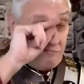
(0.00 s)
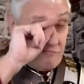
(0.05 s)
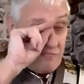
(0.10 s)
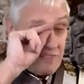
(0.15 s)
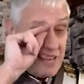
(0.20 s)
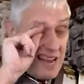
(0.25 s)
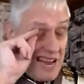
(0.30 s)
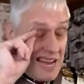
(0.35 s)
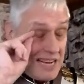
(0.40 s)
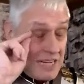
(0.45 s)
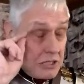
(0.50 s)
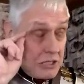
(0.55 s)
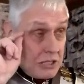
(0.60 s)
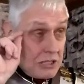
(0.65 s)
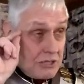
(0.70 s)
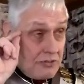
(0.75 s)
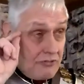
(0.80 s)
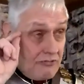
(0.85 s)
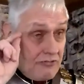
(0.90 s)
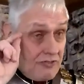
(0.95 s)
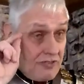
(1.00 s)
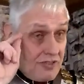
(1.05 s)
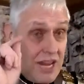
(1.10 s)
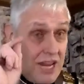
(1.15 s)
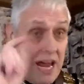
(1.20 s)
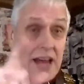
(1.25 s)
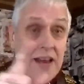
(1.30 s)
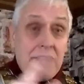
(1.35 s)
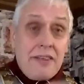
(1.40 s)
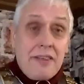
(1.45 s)
that's
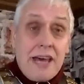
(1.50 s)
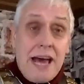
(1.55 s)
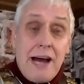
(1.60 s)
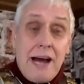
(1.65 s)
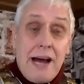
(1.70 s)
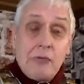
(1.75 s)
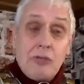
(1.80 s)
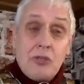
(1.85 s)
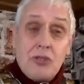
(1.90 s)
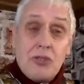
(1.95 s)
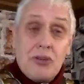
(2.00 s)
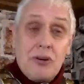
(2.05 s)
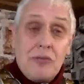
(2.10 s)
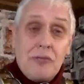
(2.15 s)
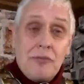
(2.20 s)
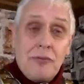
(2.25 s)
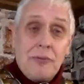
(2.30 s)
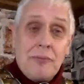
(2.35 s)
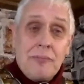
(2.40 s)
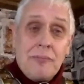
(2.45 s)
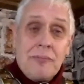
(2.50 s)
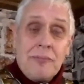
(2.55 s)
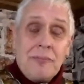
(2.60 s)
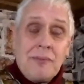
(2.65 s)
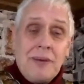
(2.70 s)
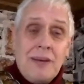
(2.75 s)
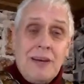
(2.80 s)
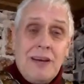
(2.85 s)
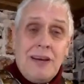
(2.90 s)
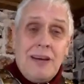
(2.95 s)
10,000 of them.
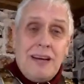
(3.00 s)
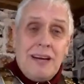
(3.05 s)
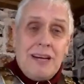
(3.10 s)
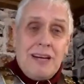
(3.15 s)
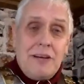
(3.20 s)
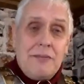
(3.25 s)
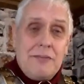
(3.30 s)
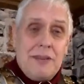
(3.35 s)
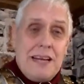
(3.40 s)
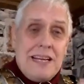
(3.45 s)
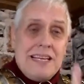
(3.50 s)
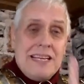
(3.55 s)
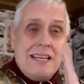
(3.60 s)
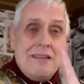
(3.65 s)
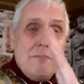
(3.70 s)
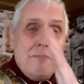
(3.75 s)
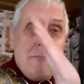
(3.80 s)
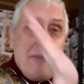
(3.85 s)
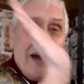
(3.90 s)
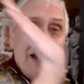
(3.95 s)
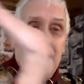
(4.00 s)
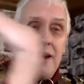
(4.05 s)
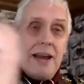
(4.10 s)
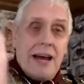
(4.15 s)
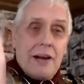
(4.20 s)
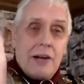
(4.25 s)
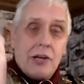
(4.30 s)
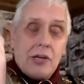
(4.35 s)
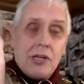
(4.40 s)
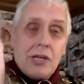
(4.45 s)
And if they didn't bend
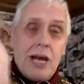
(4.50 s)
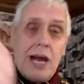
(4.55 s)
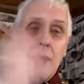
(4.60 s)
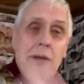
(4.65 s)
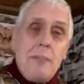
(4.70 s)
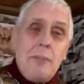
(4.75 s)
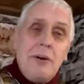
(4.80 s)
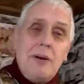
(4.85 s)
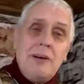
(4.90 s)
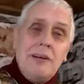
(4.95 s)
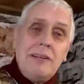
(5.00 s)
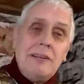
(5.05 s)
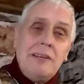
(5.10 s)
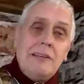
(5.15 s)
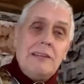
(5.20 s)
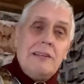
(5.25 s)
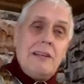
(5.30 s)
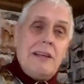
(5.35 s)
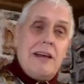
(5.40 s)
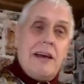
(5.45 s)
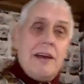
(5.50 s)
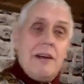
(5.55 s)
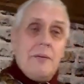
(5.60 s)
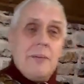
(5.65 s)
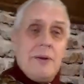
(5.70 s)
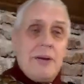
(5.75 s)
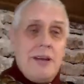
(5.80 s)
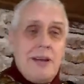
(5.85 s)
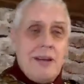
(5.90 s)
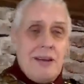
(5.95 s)
out of shape, the
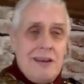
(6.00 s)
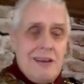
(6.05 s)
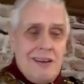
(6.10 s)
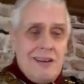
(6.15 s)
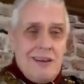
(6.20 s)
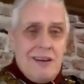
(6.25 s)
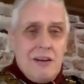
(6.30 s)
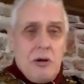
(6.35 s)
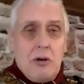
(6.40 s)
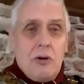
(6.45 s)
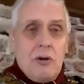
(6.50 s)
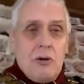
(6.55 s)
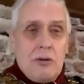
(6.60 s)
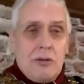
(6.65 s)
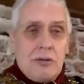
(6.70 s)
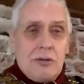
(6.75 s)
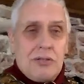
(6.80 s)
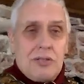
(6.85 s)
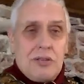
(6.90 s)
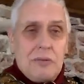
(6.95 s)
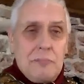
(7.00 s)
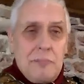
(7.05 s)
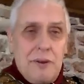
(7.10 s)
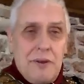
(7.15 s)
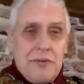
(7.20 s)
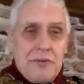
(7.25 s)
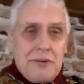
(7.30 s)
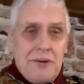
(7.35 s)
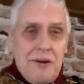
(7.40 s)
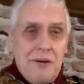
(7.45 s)
enemy could simply
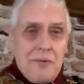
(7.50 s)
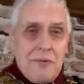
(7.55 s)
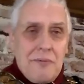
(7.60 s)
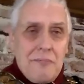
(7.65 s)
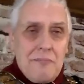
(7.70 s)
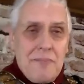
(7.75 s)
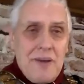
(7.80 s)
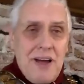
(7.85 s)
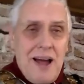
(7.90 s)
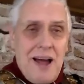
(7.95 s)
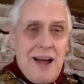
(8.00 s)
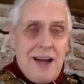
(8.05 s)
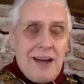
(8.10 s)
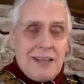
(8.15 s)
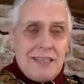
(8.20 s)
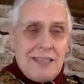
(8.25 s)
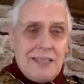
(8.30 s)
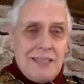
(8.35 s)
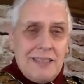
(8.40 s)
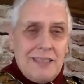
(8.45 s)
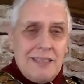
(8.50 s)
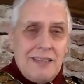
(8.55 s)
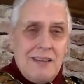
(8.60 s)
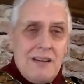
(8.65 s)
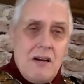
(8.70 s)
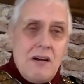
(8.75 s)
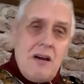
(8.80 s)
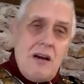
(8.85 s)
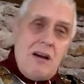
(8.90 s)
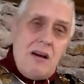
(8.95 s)
throw them back.
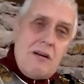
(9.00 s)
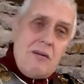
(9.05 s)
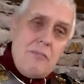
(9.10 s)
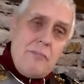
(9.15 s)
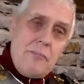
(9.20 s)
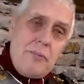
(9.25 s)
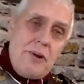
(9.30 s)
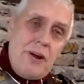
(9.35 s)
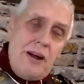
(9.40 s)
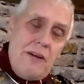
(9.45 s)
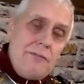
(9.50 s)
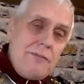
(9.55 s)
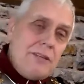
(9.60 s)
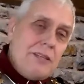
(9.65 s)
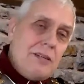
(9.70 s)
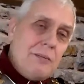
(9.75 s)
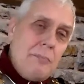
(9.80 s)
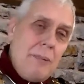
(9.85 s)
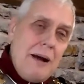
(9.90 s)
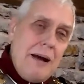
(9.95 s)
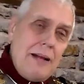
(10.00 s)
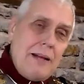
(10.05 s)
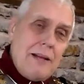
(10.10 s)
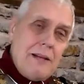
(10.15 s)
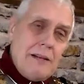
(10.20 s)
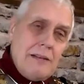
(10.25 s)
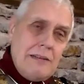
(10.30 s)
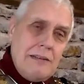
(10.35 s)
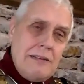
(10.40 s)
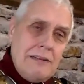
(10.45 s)
But after the
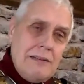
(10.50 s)
battle,